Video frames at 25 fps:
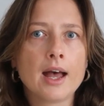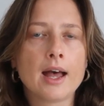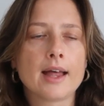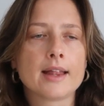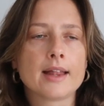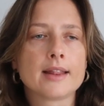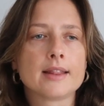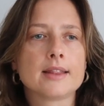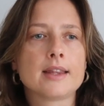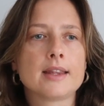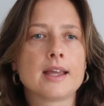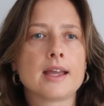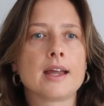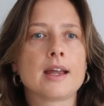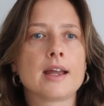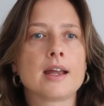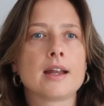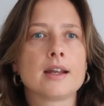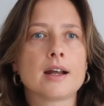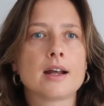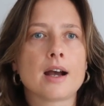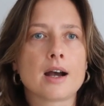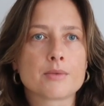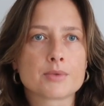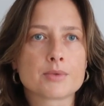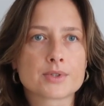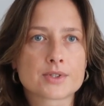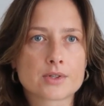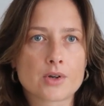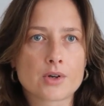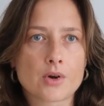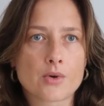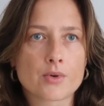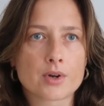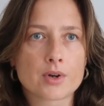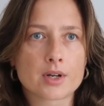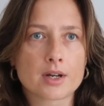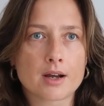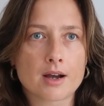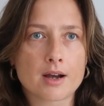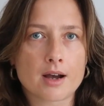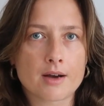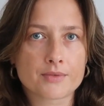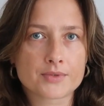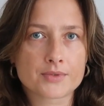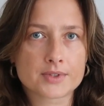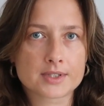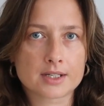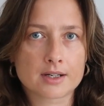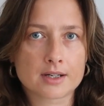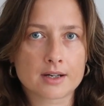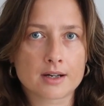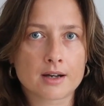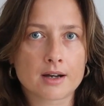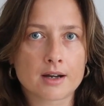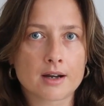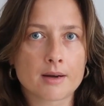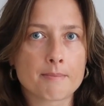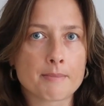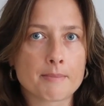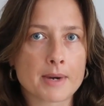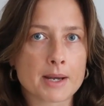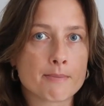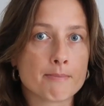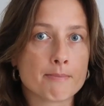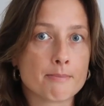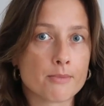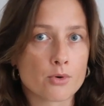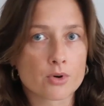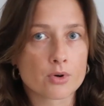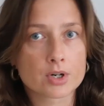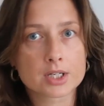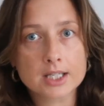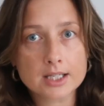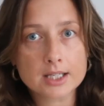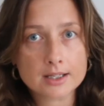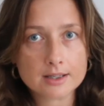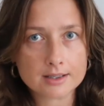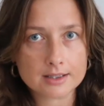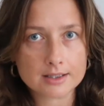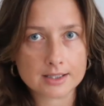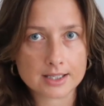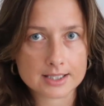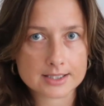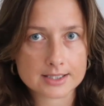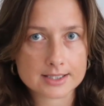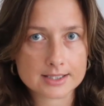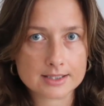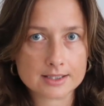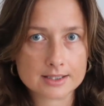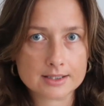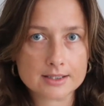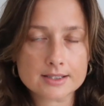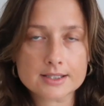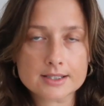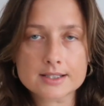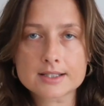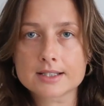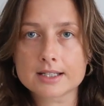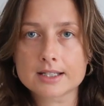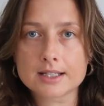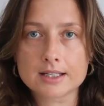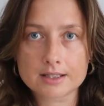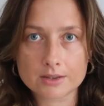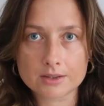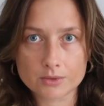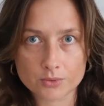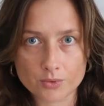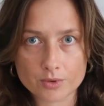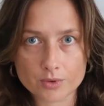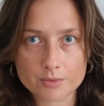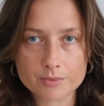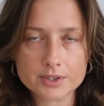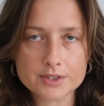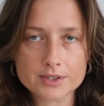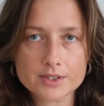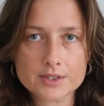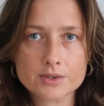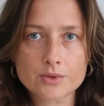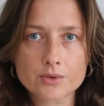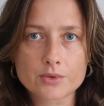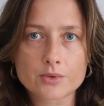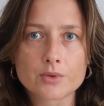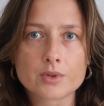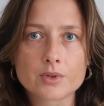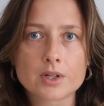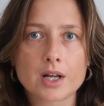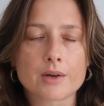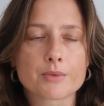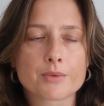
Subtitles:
and then I was going after my morning classes in the normal school.